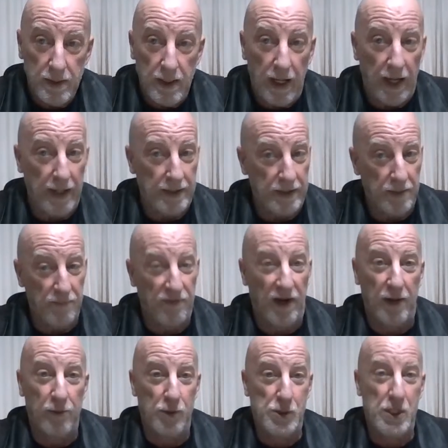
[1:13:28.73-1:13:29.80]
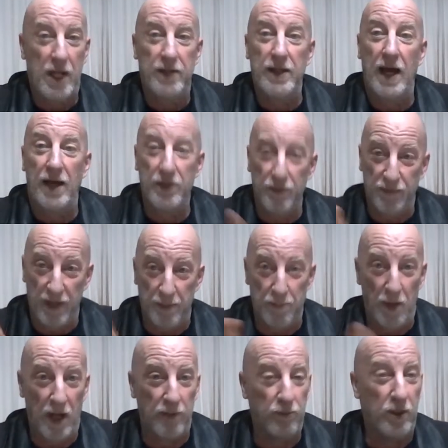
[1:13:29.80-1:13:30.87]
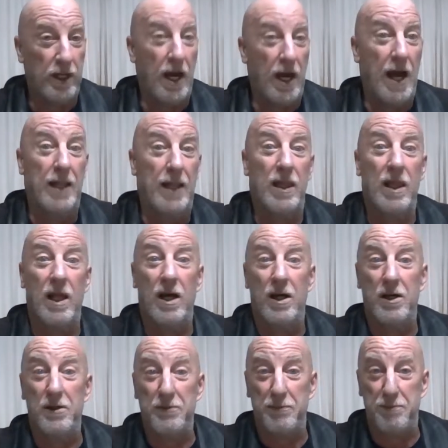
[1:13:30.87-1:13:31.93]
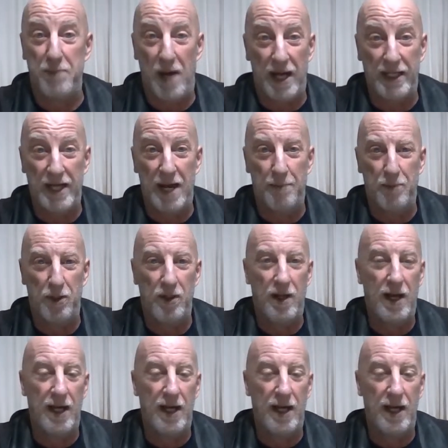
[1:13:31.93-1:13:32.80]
And now you've hit my one. I love pineapple.